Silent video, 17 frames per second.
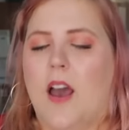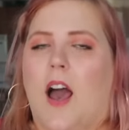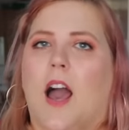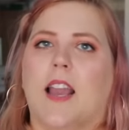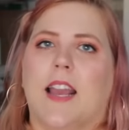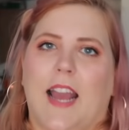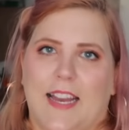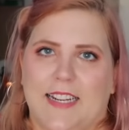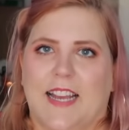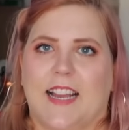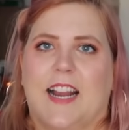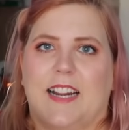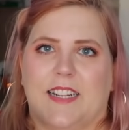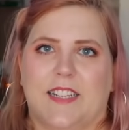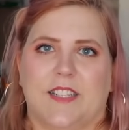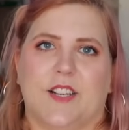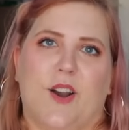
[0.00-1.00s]
Again, I
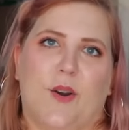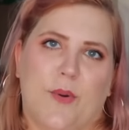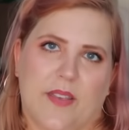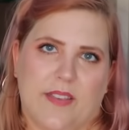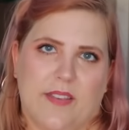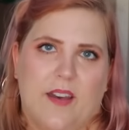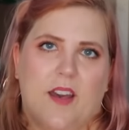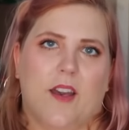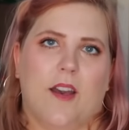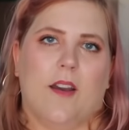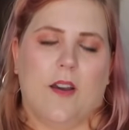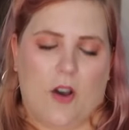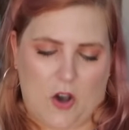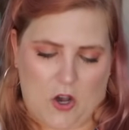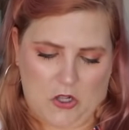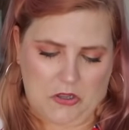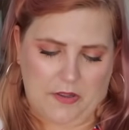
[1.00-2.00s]
got it to go with
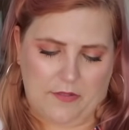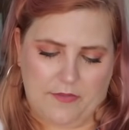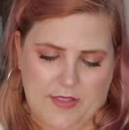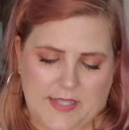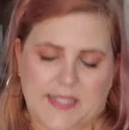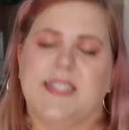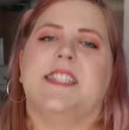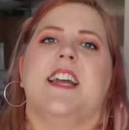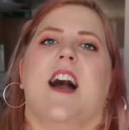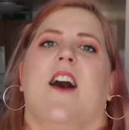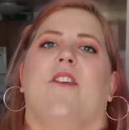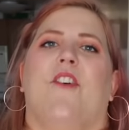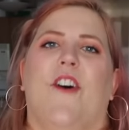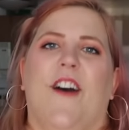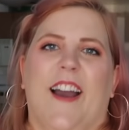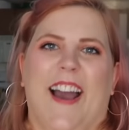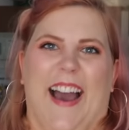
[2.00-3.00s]
all of this
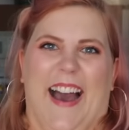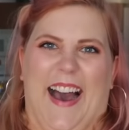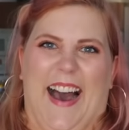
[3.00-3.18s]
stuff.